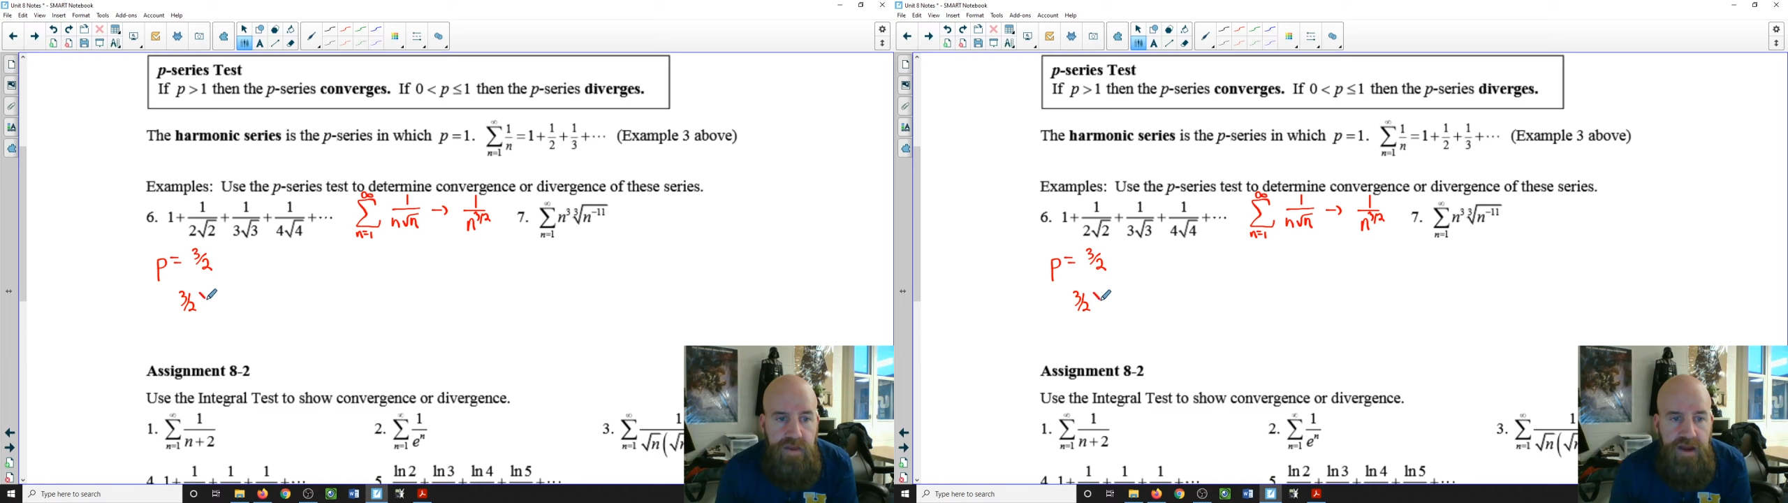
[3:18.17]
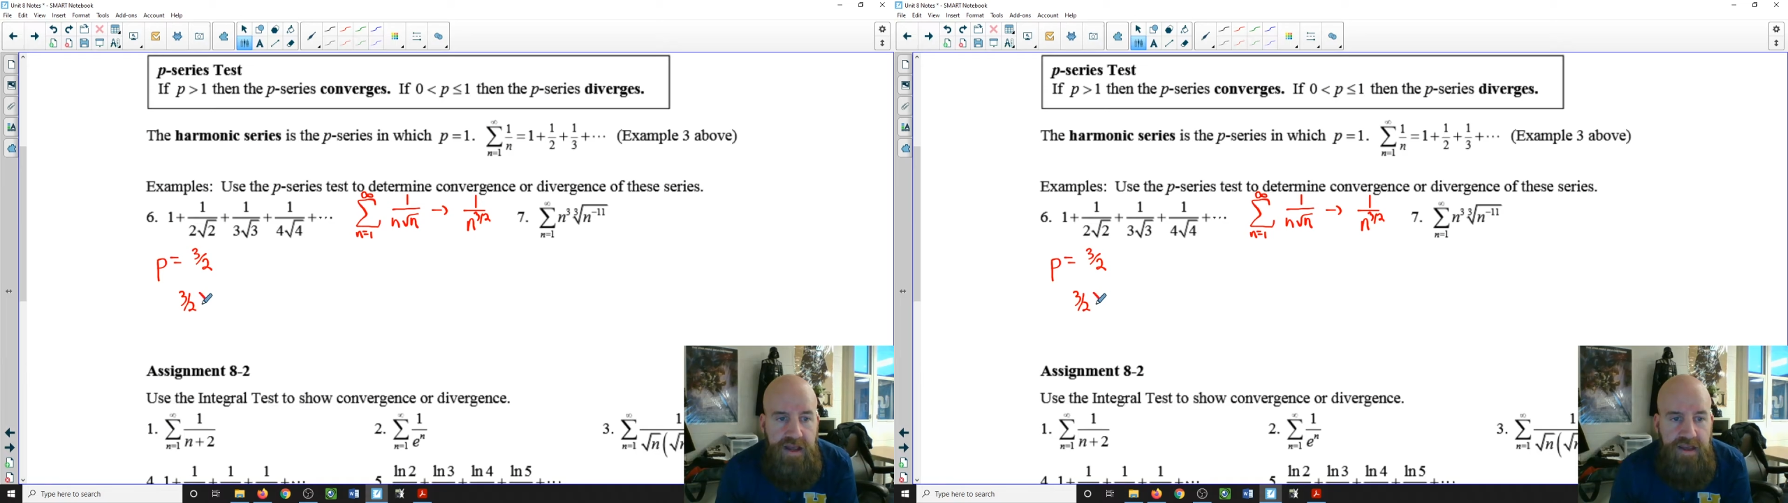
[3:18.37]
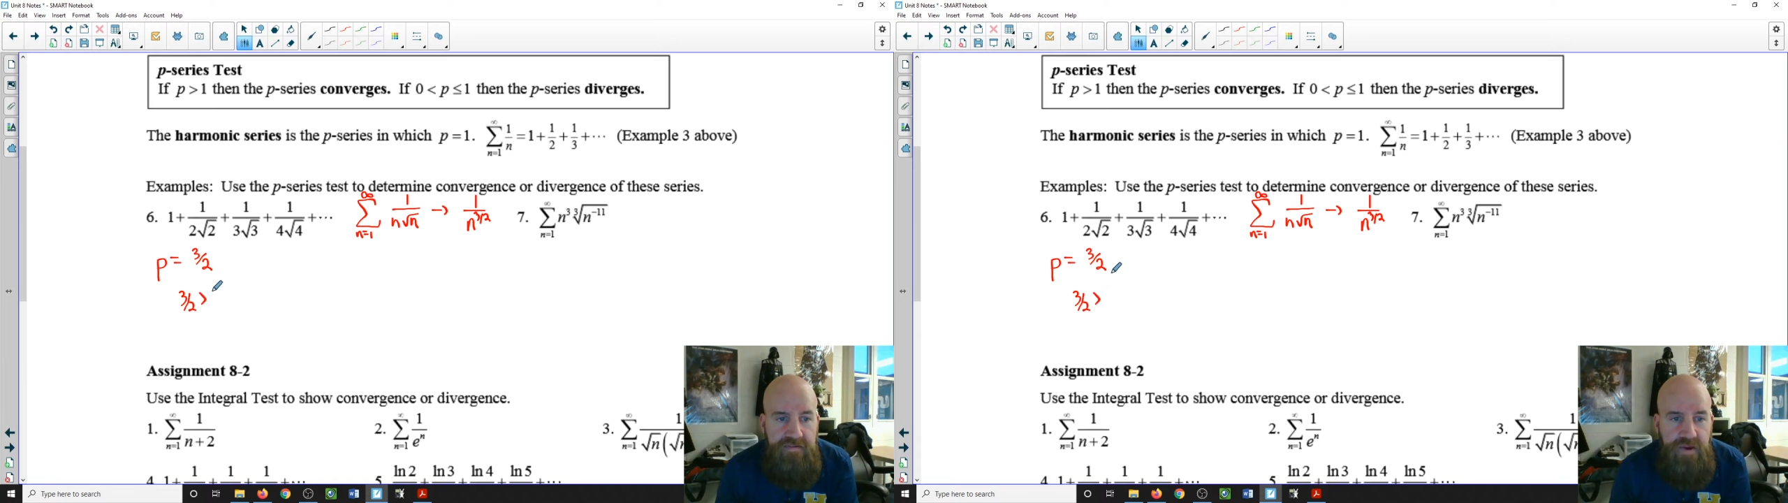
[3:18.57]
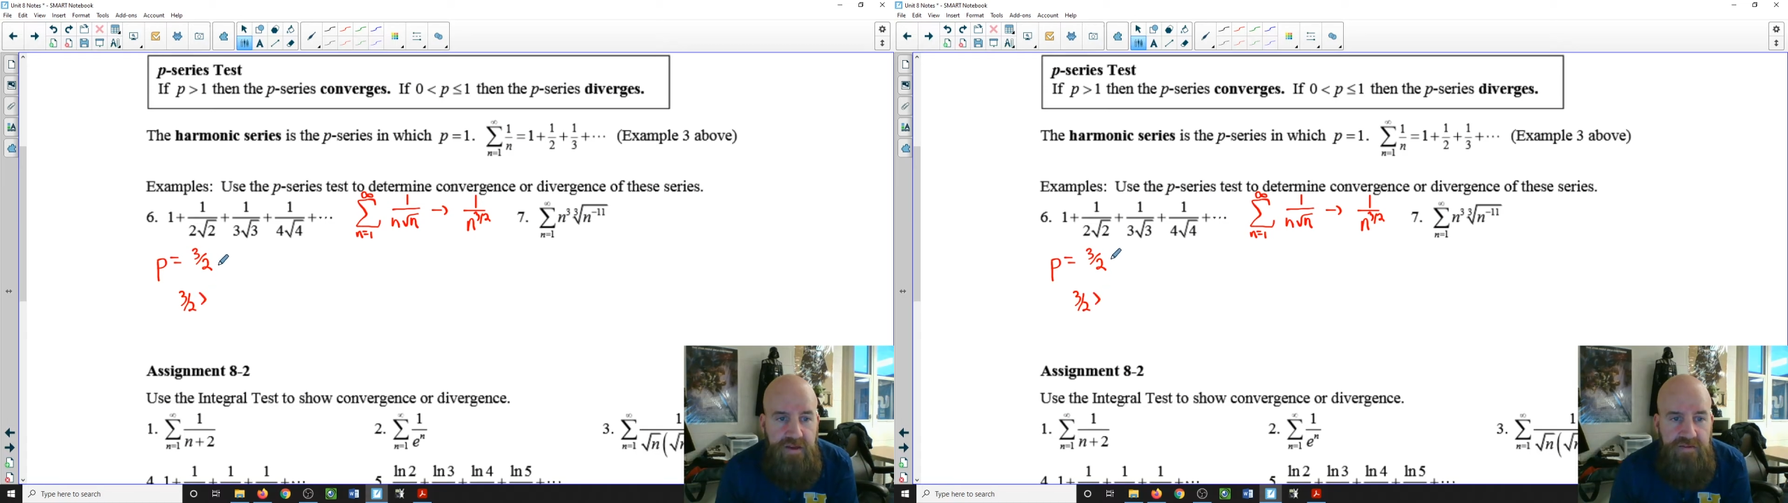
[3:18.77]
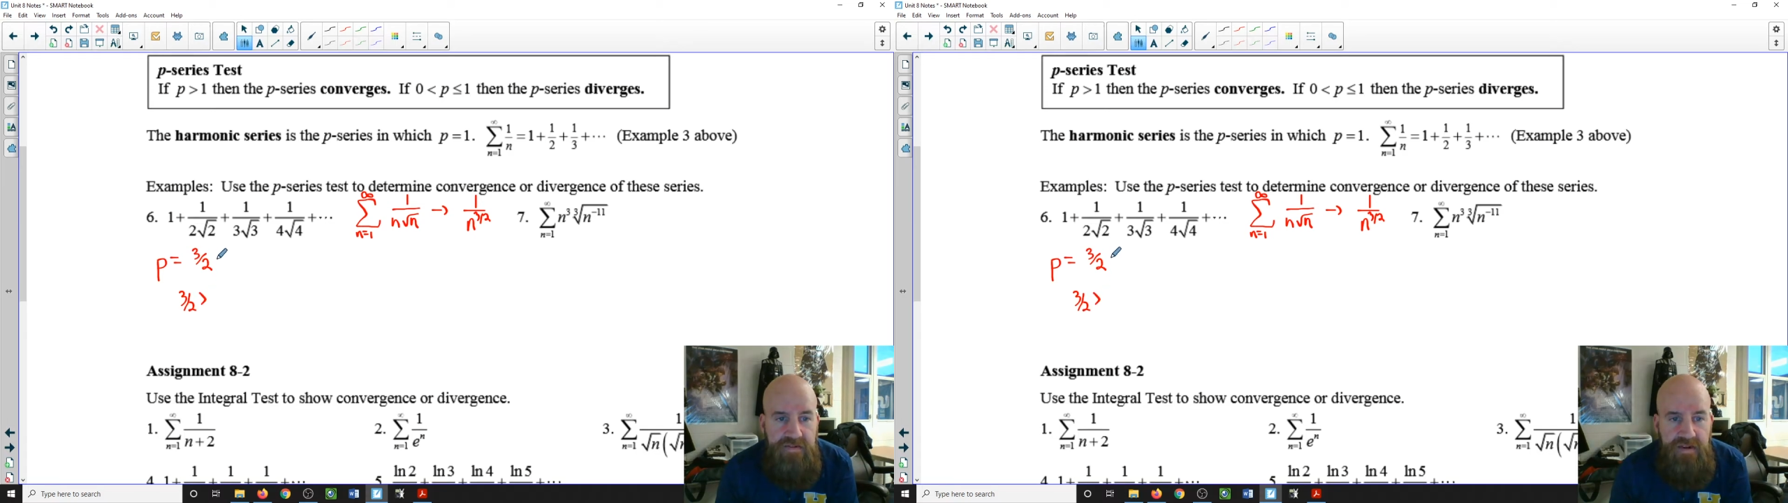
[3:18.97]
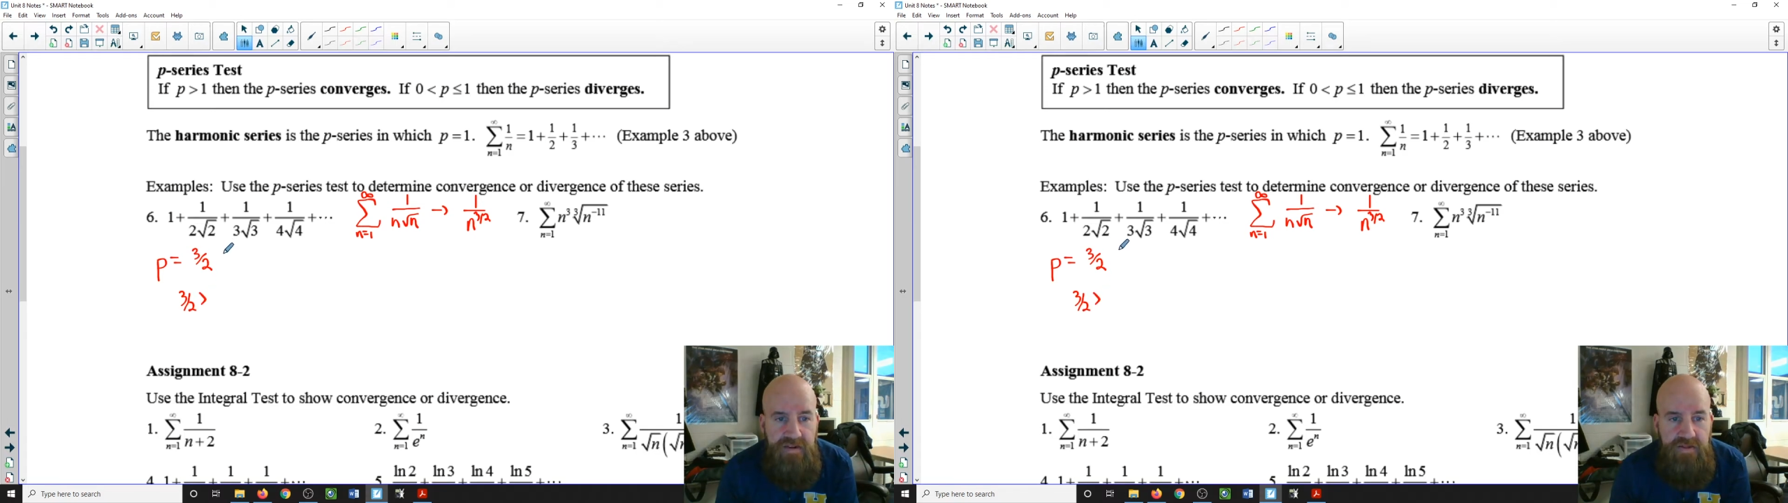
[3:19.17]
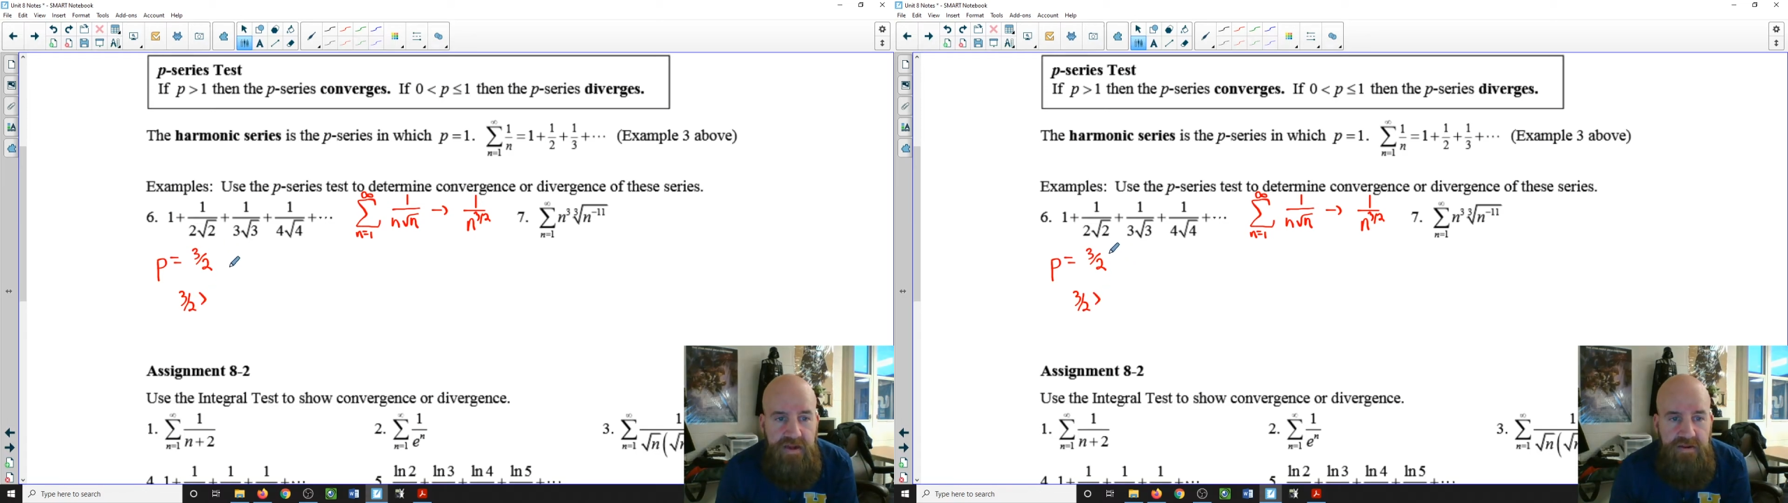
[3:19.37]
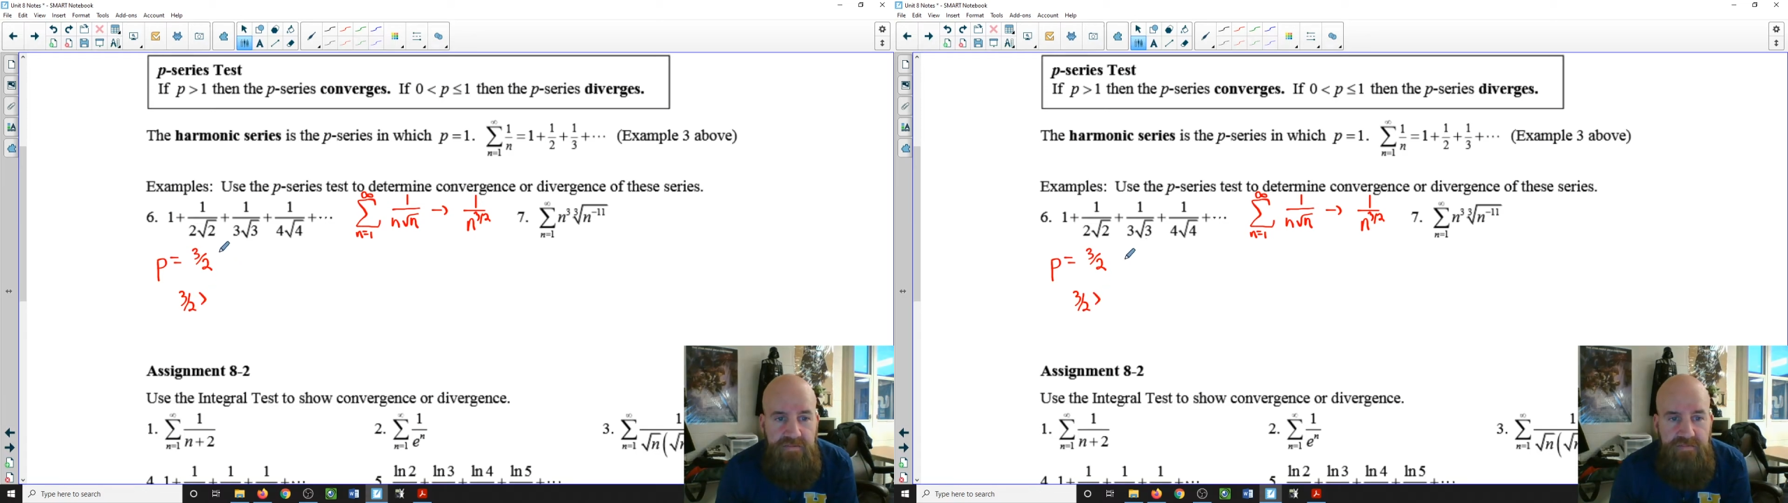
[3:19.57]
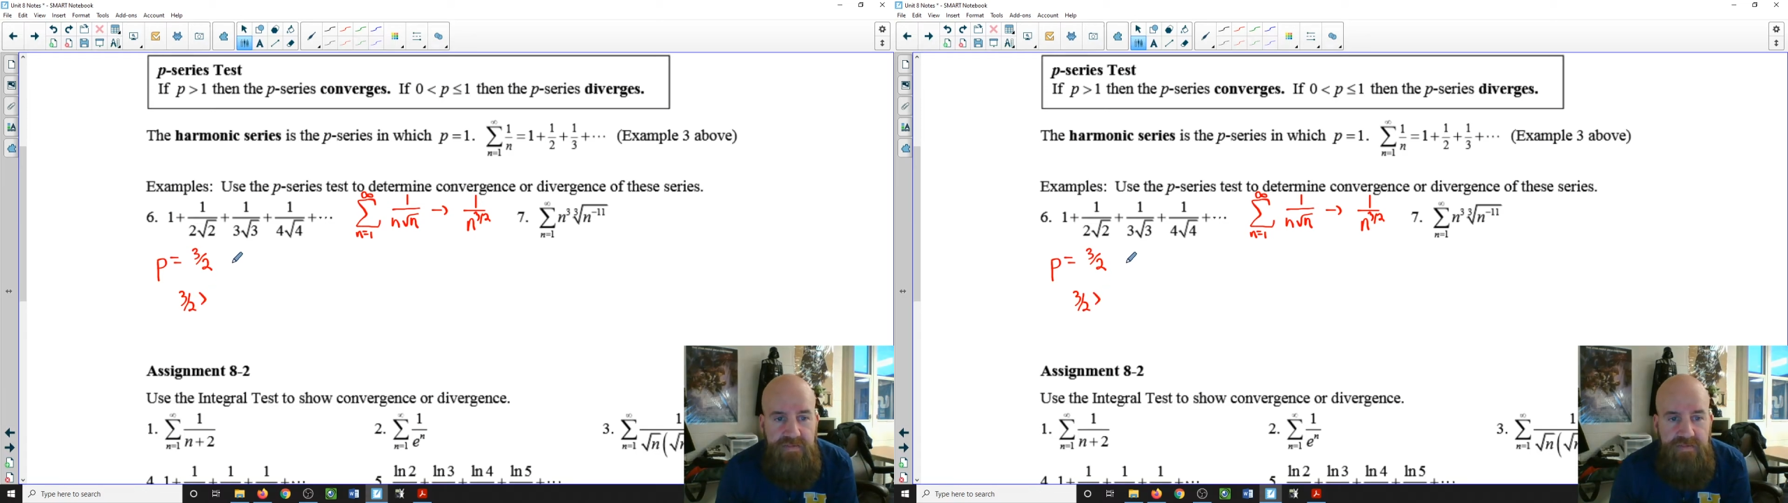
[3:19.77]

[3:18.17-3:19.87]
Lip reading: And I guess we could say that